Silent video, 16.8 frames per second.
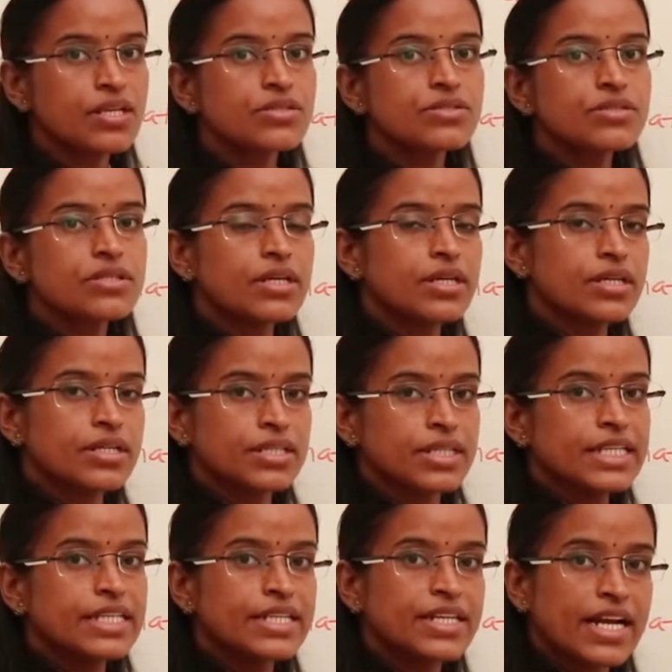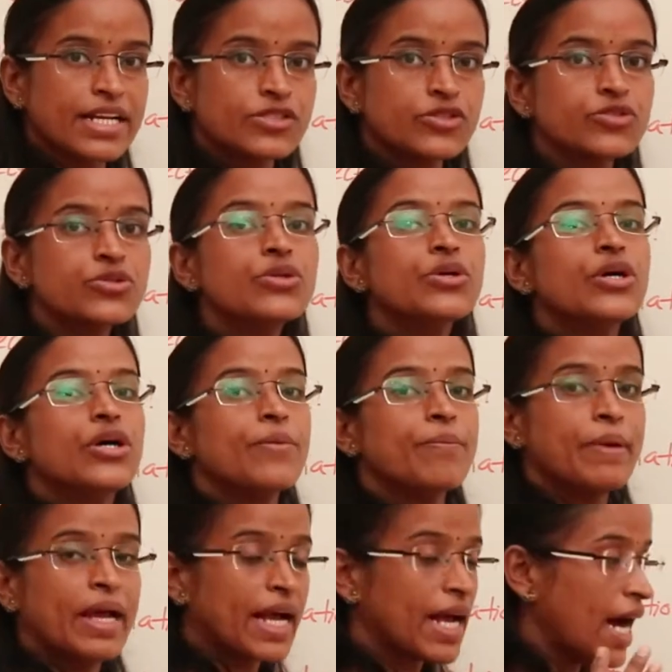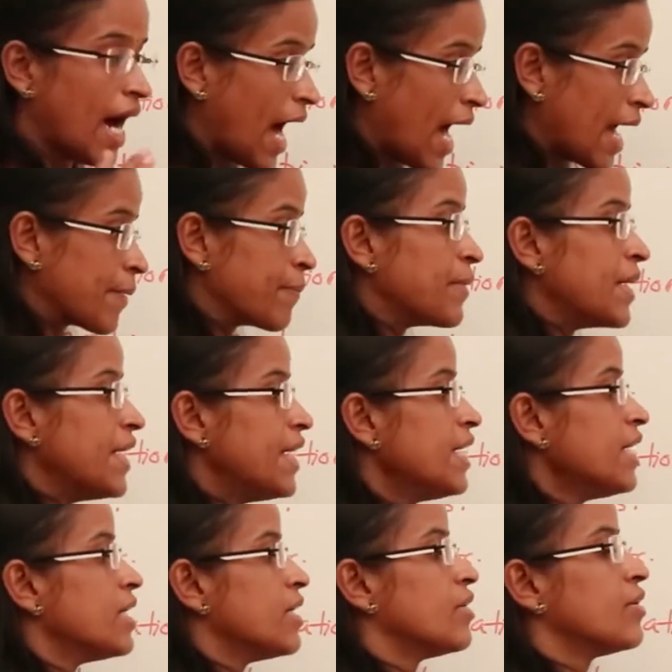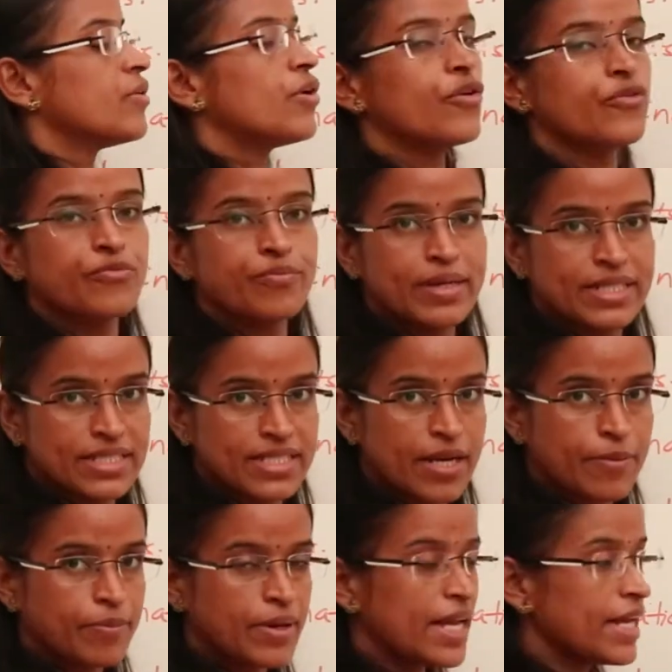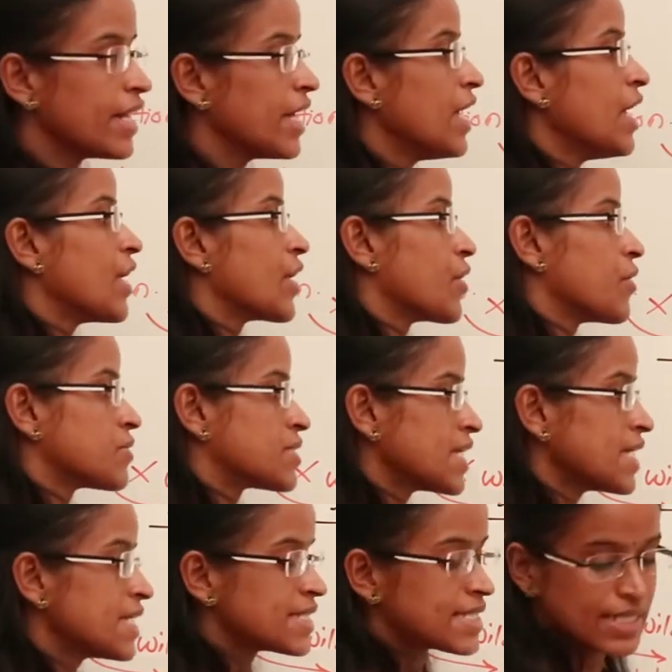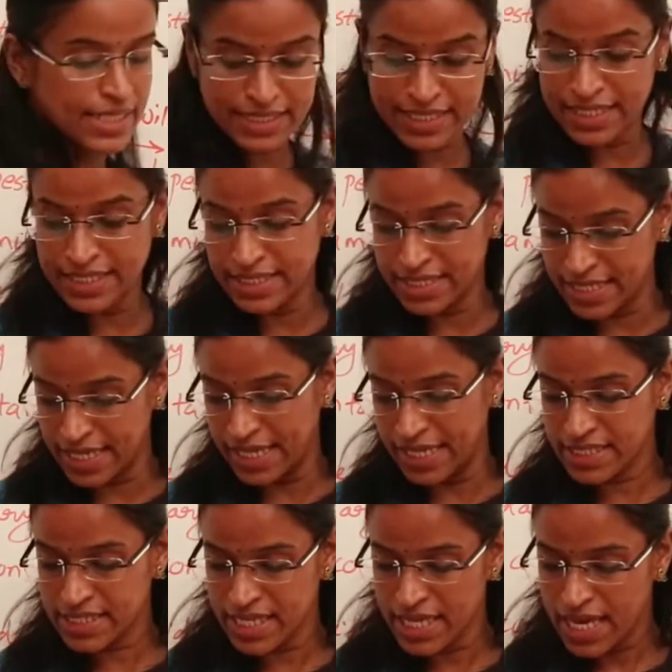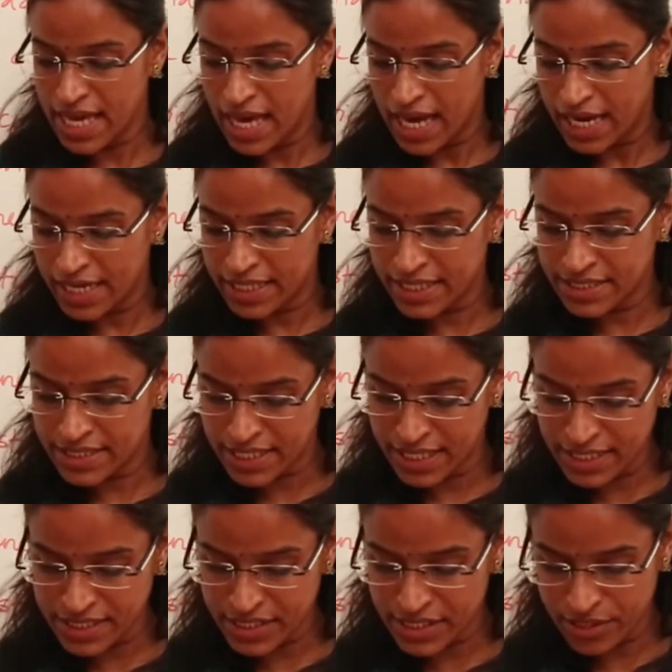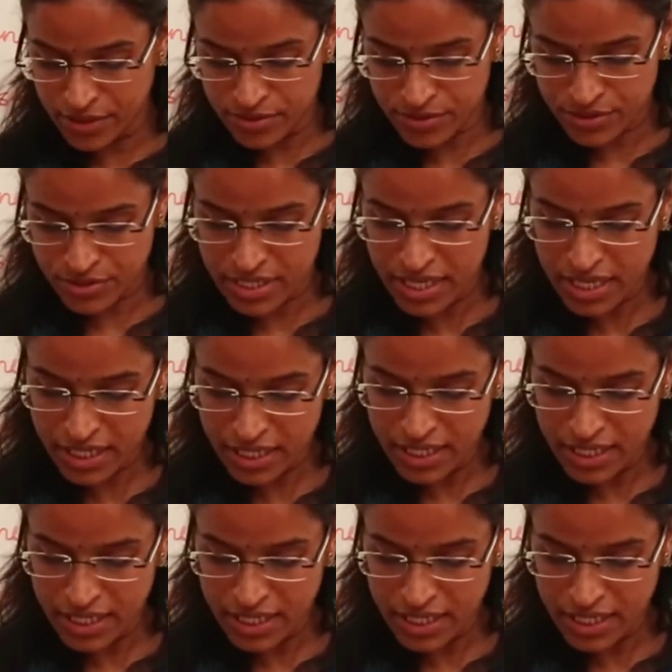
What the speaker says: It tries to make hybrid of mustard plant using certain genes, and the genes used